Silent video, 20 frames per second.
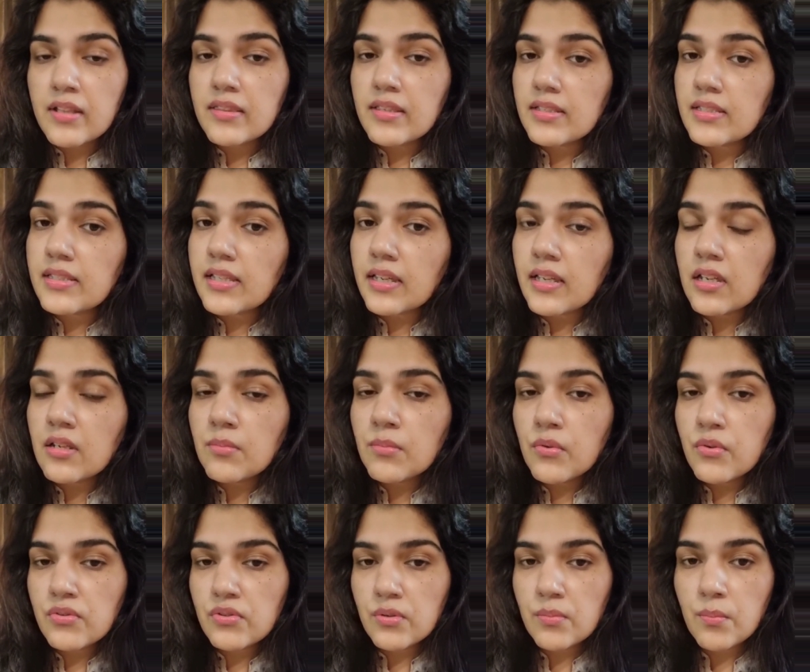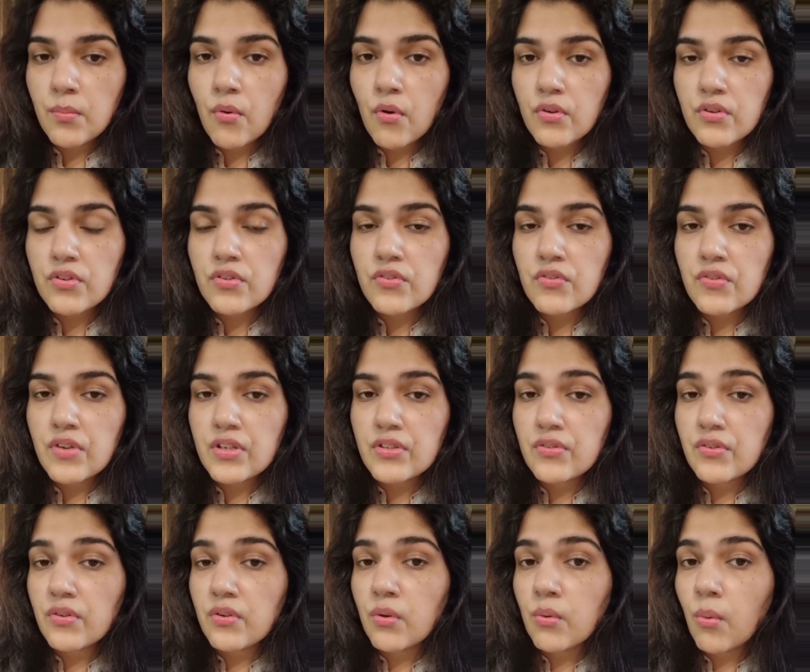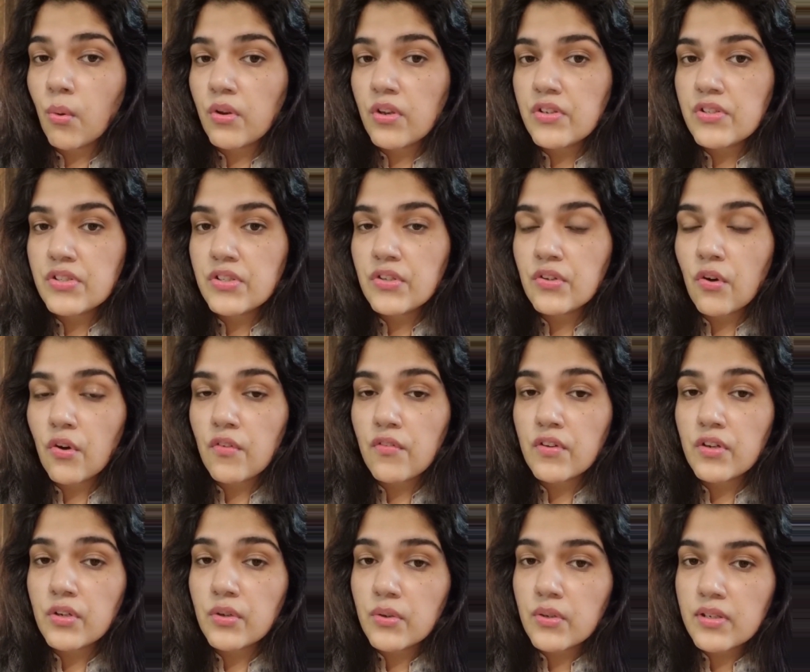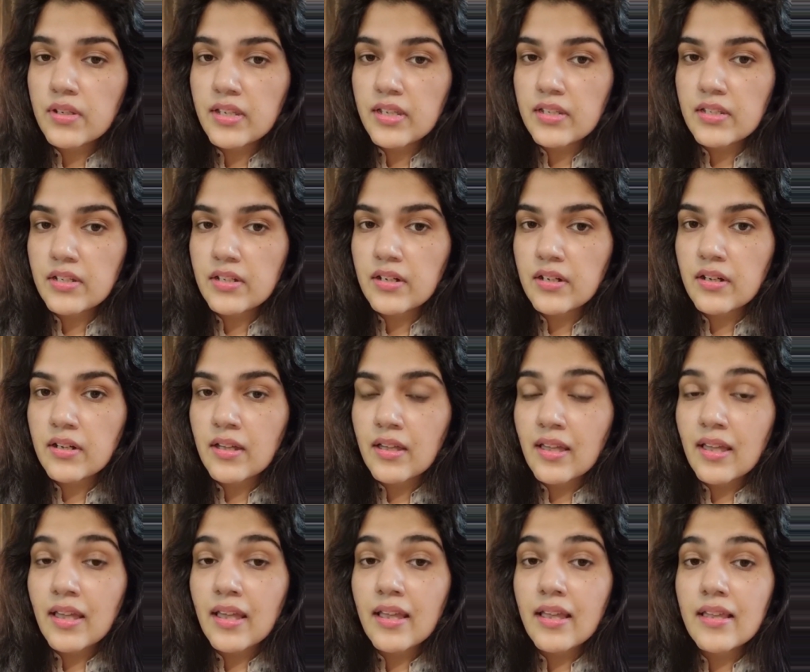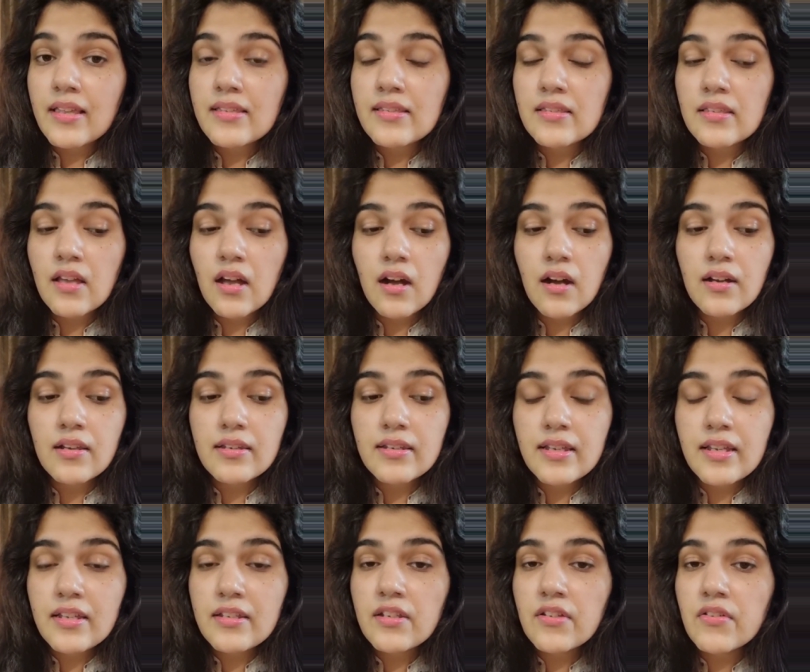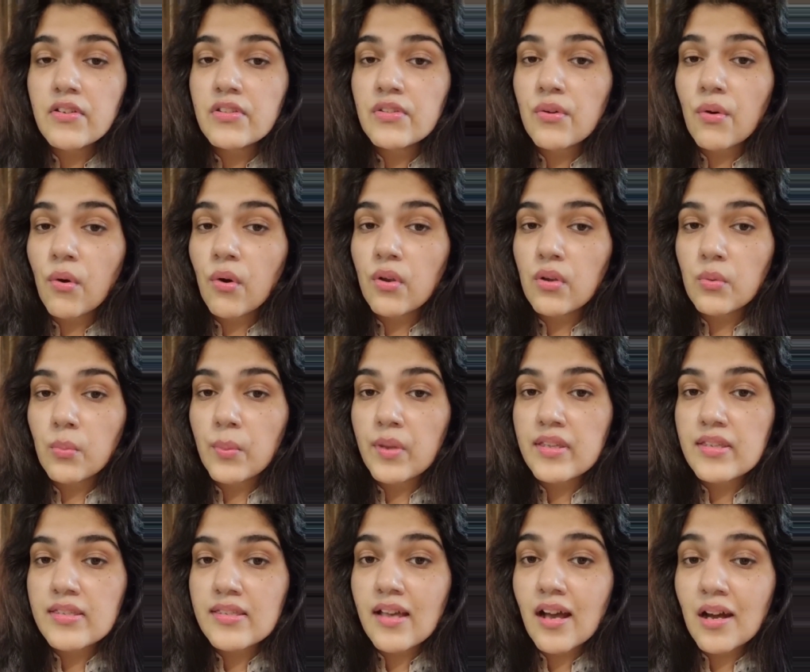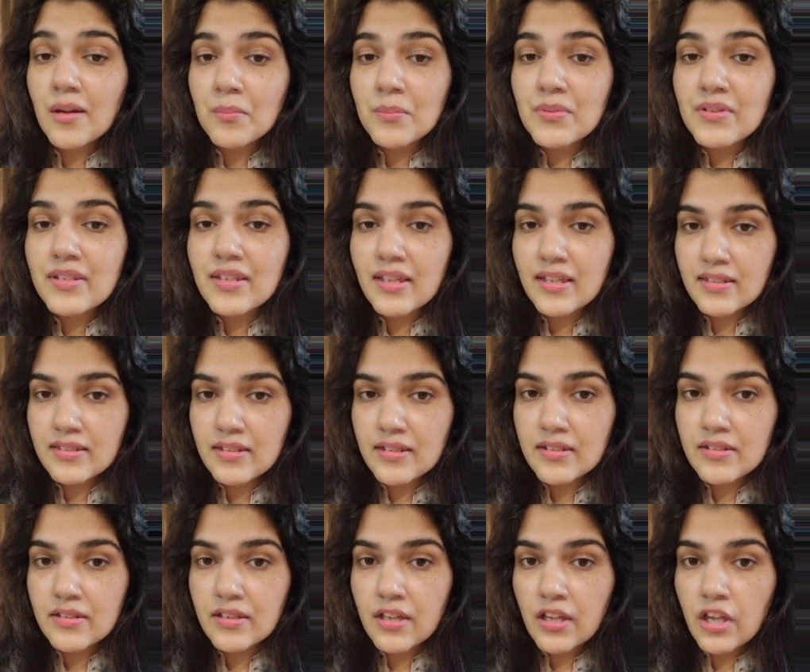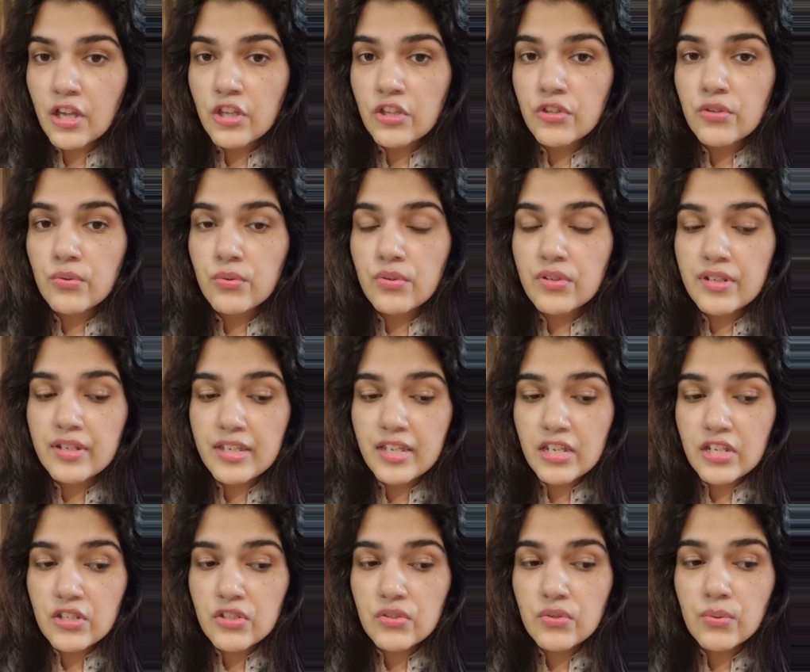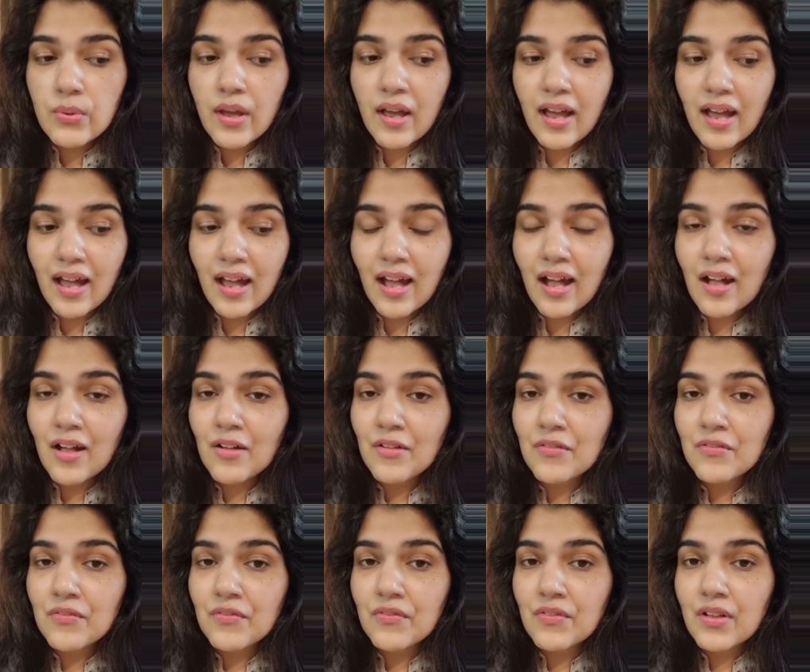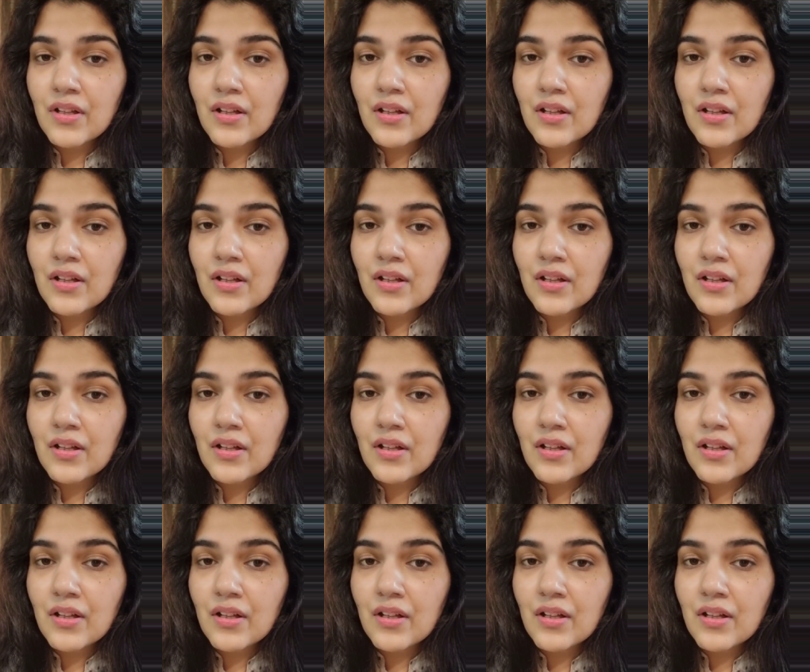The second most important trait or a quality of a good leader is a leader is always updated. You need to have